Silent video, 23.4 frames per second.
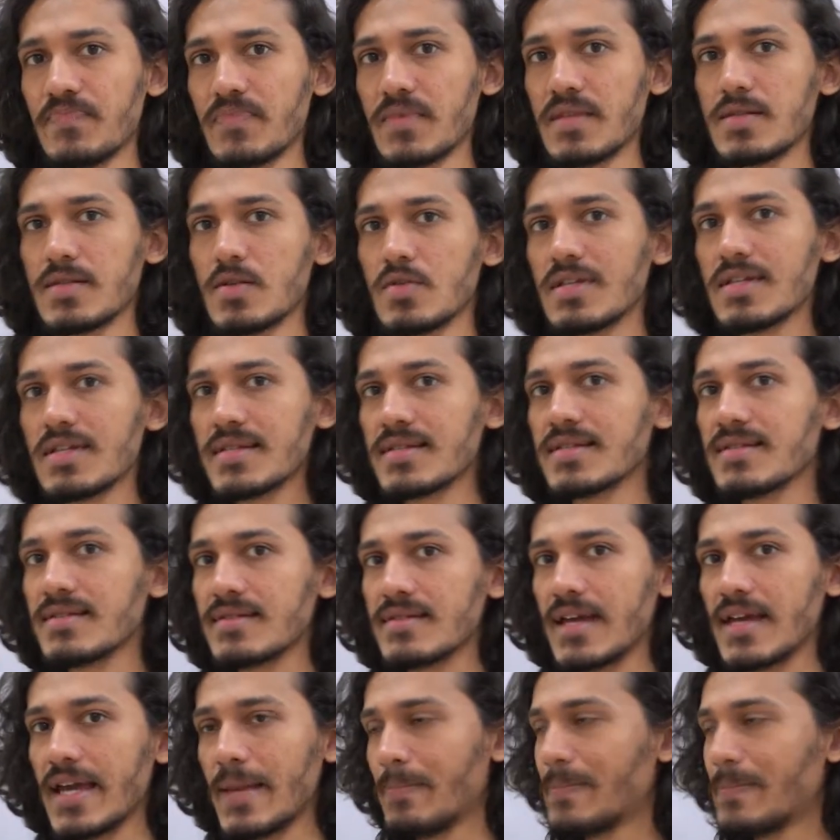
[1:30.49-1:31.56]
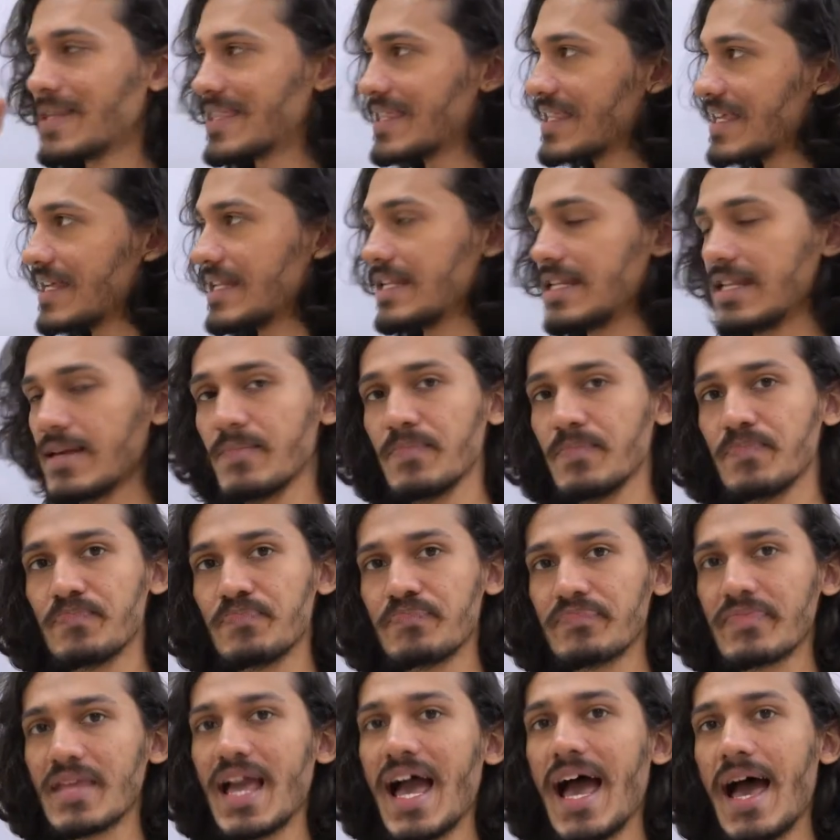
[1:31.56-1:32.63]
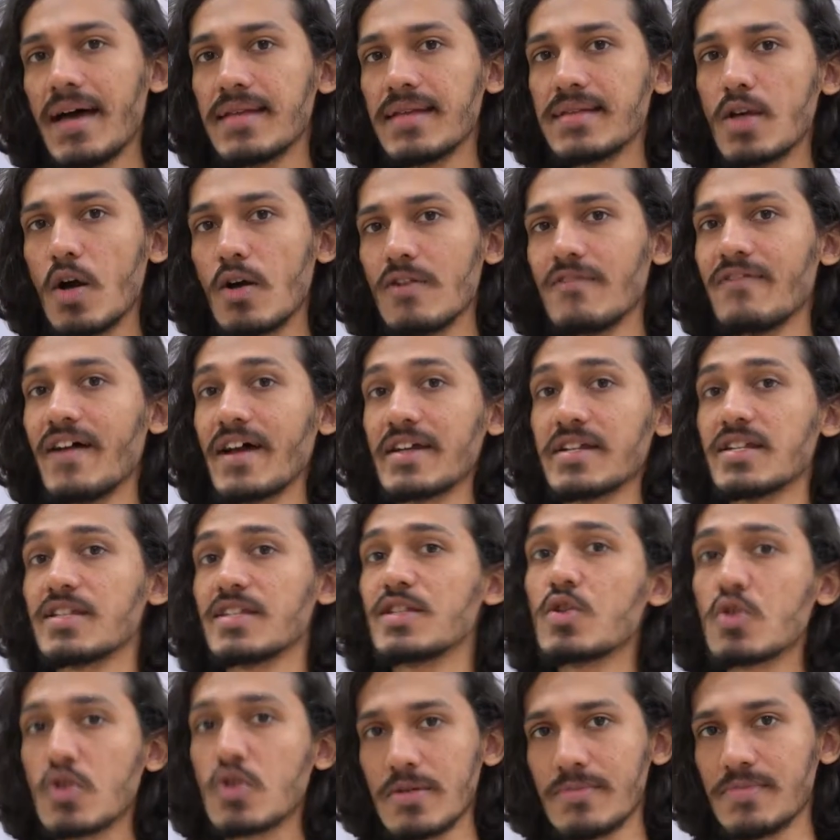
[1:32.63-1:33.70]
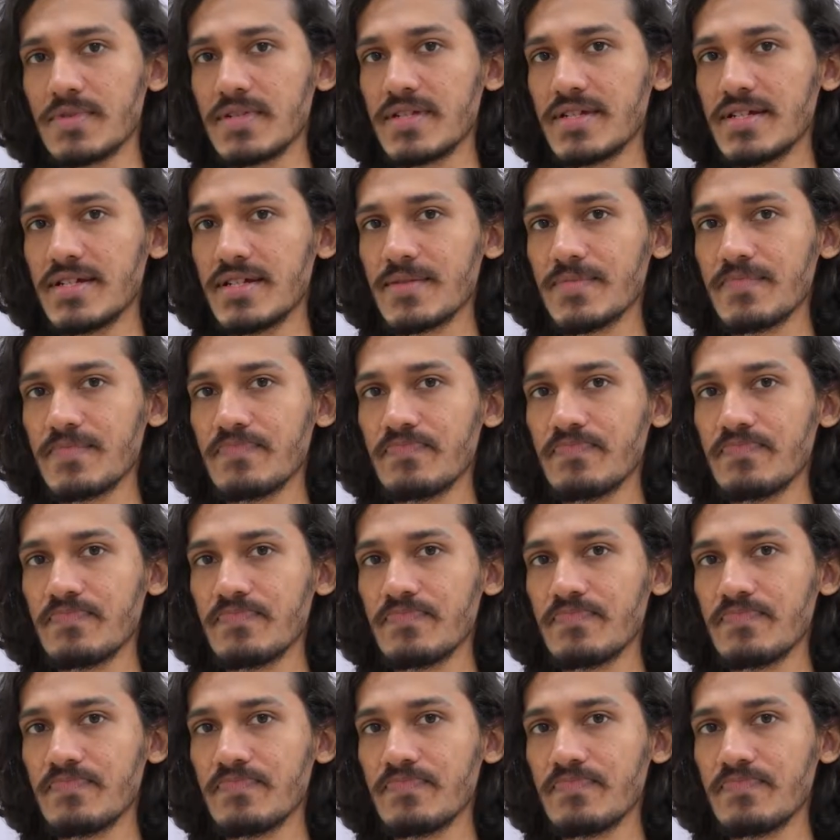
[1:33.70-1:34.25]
So this epithelium has the olfactory neuron present.